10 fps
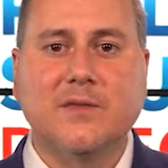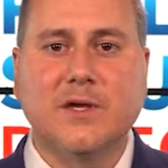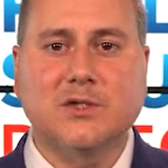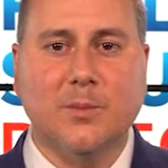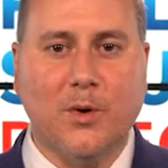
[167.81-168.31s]

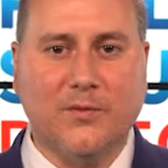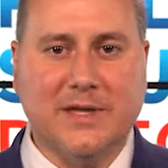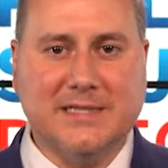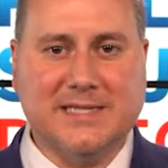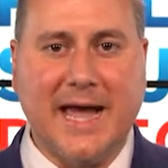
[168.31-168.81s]
these are both
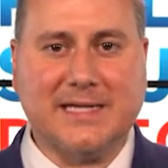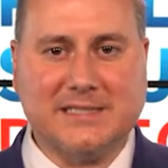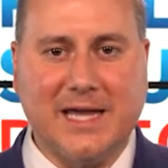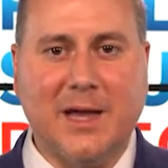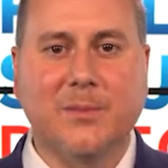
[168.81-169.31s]
the exact
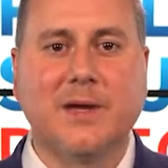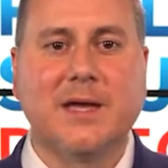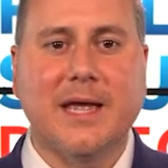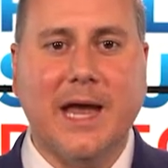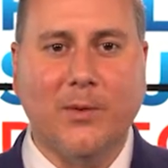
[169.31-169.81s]
same
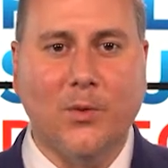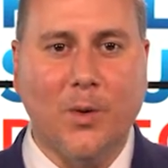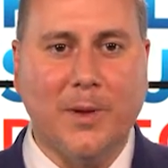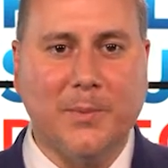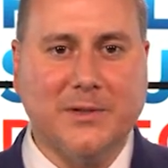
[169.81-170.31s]

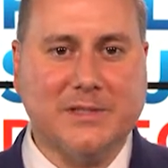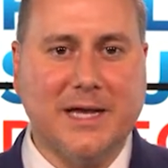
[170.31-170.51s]
enrollment periods.